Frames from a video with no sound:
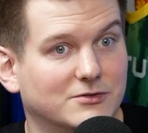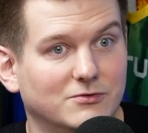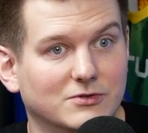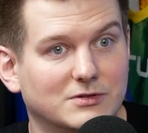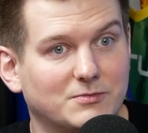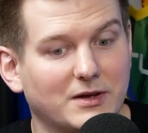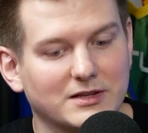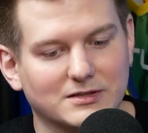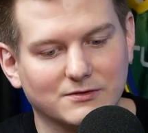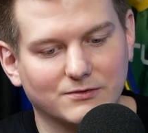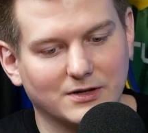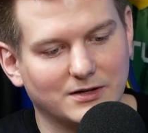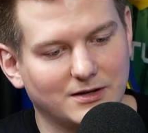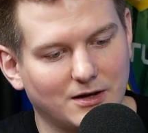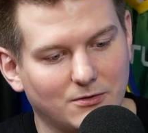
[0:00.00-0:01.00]
too expensive
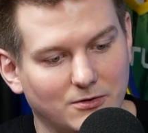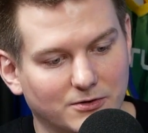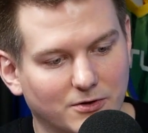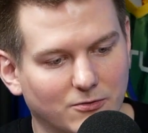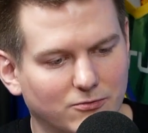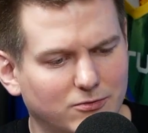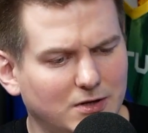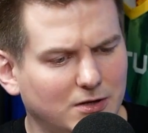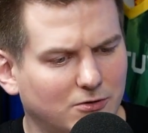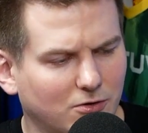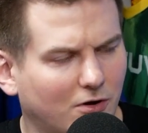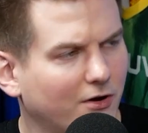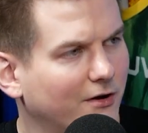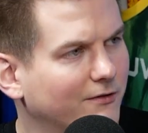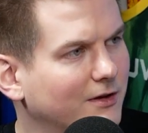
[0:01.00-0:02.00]
right now, although we
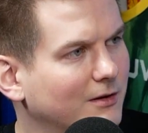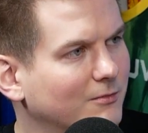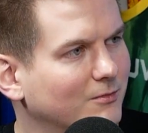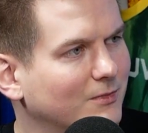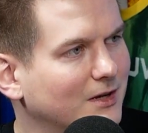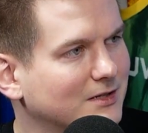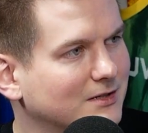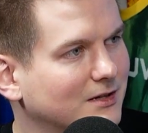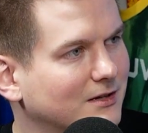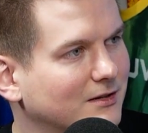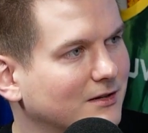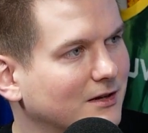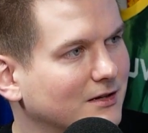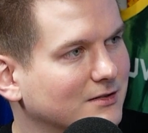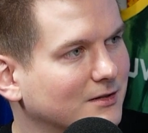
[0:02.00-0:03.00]
thought of him as
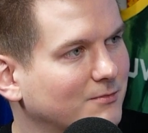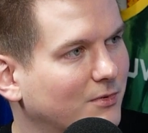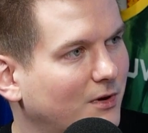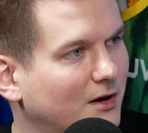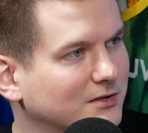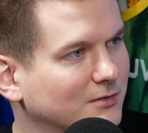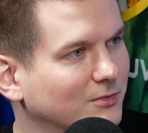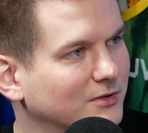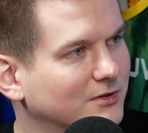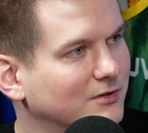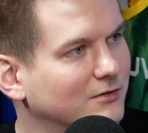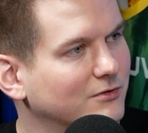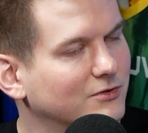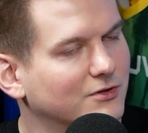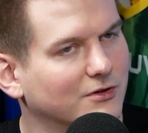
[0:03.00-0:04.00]
a possible
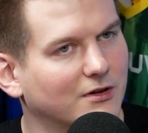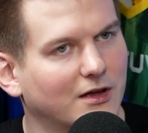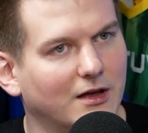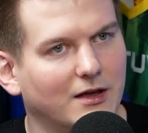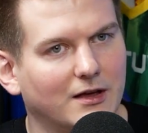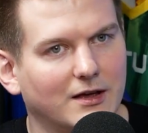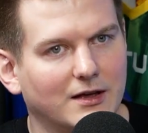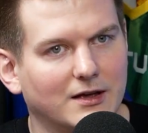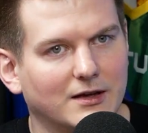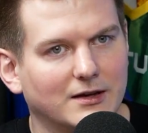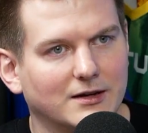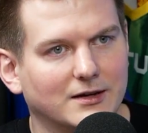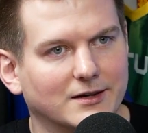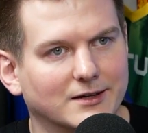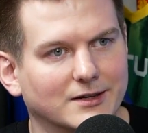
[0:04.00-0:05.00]
solution.
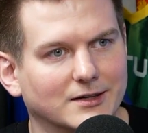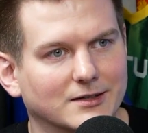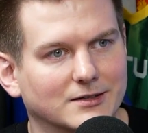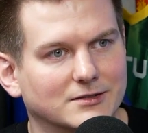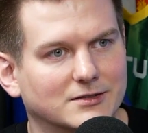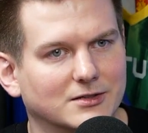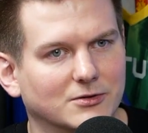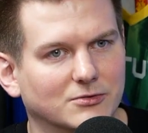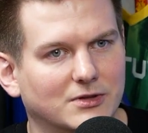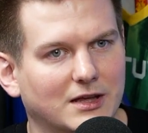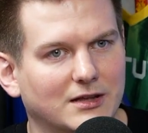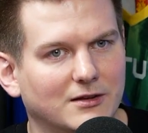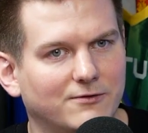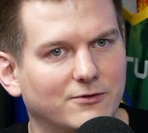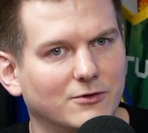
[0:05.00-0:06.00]
So
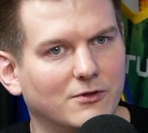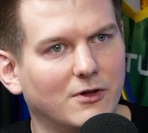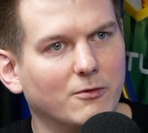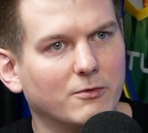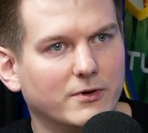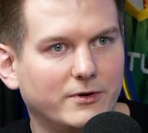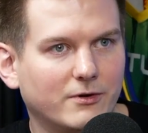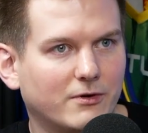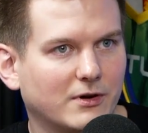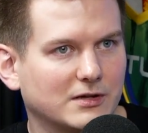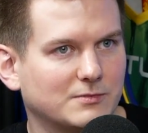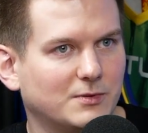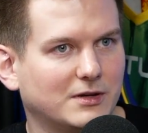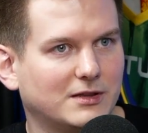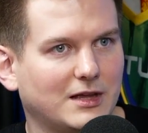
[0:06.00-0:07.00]
then if you lower your
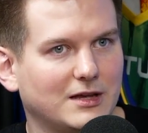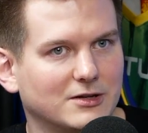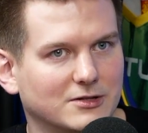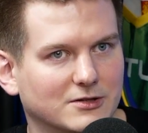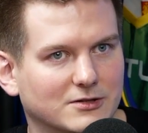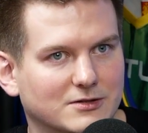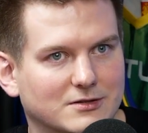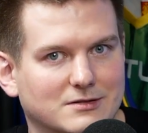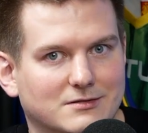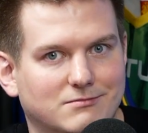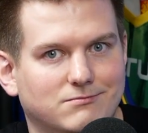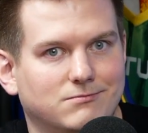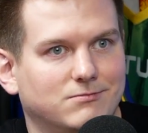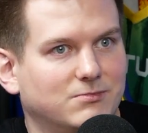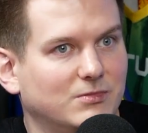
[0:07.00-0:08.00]
expectations,
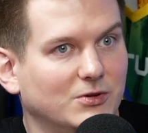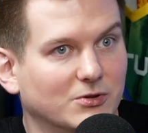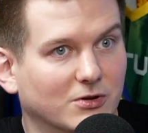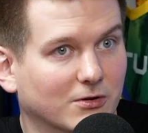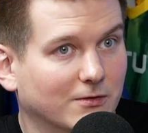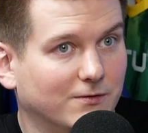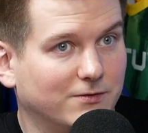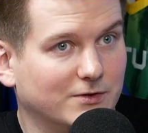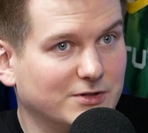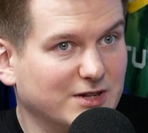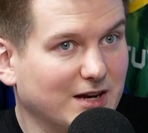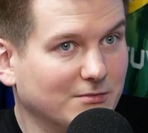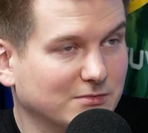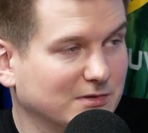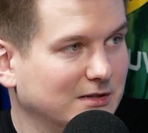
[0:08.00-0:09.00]
you go for
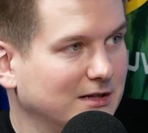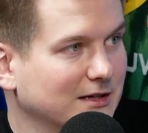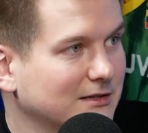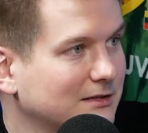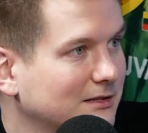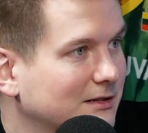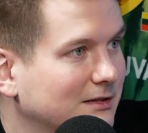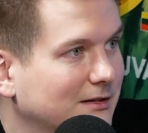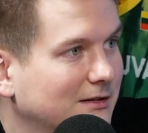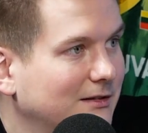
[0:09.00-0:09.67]
James Gist